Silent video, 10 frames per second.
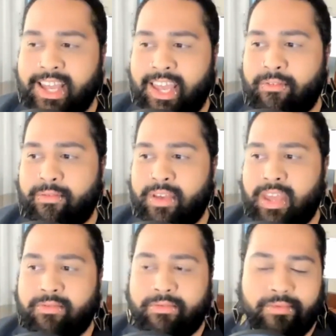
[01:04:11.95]

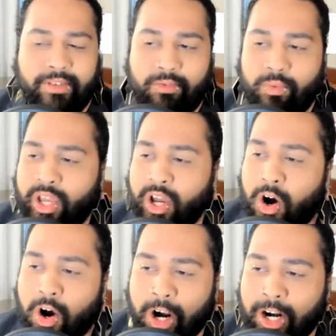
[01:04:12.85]
if we
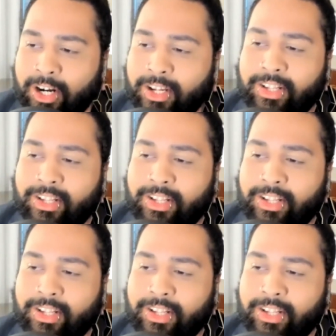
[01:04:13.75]
are